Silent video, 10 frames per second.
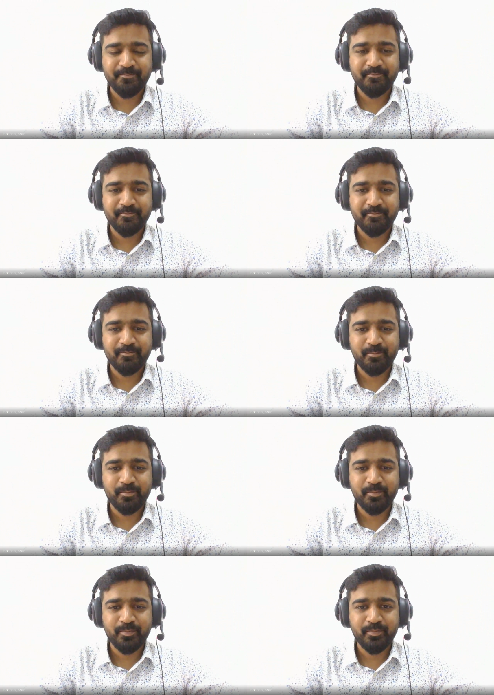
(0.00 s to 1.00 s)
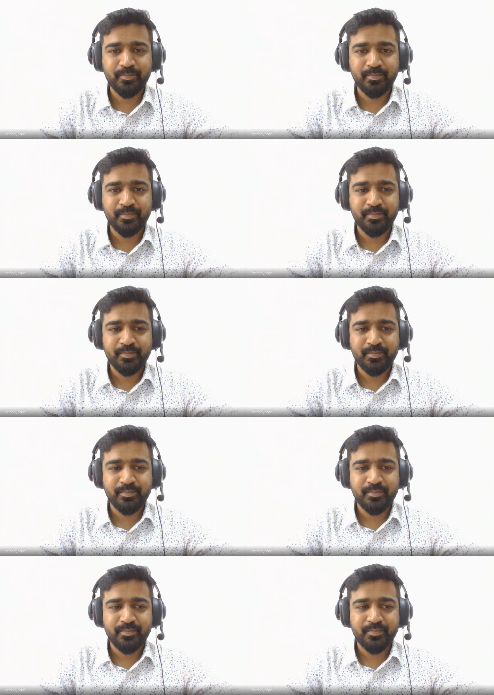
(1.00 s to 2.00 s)

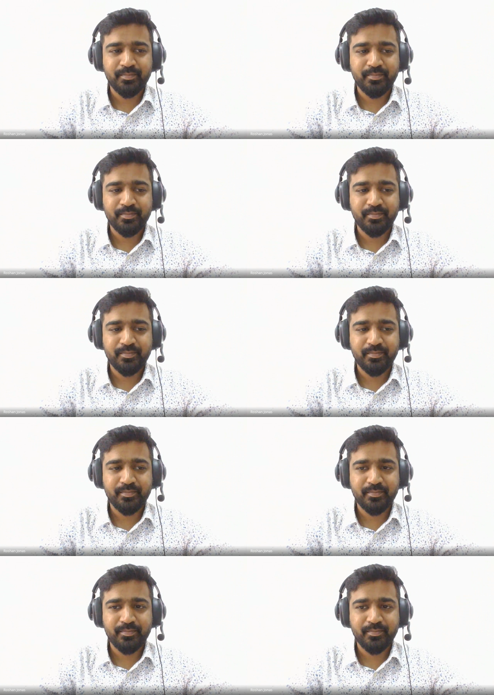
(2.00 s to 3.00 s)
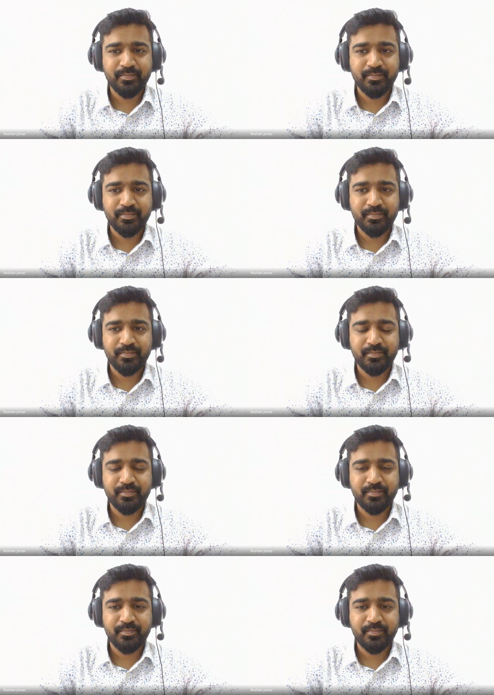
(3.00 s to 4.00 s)

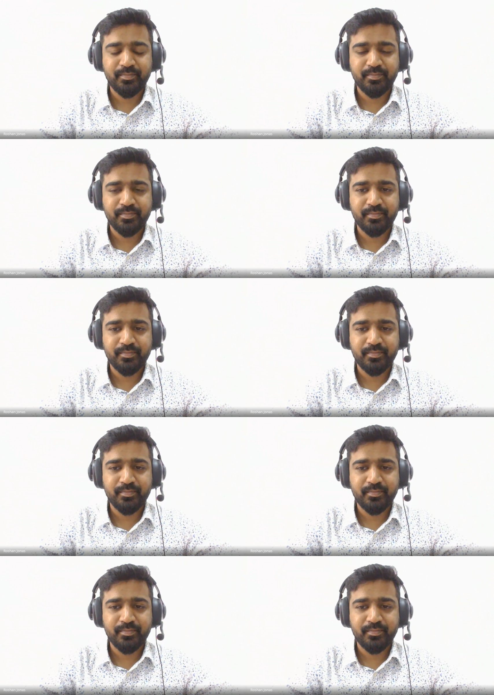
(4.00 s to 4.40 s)
No one is speaking in this clip.